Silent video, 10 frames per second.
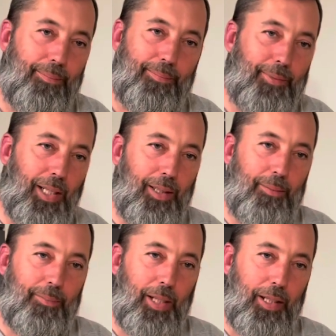
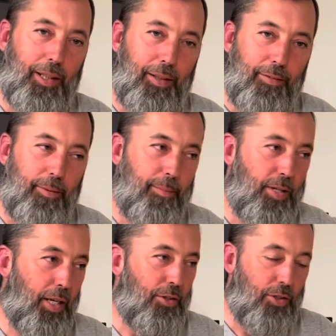No, I'm not gonna give him a
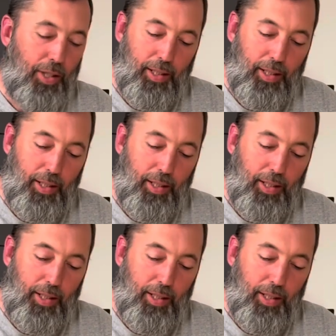second try.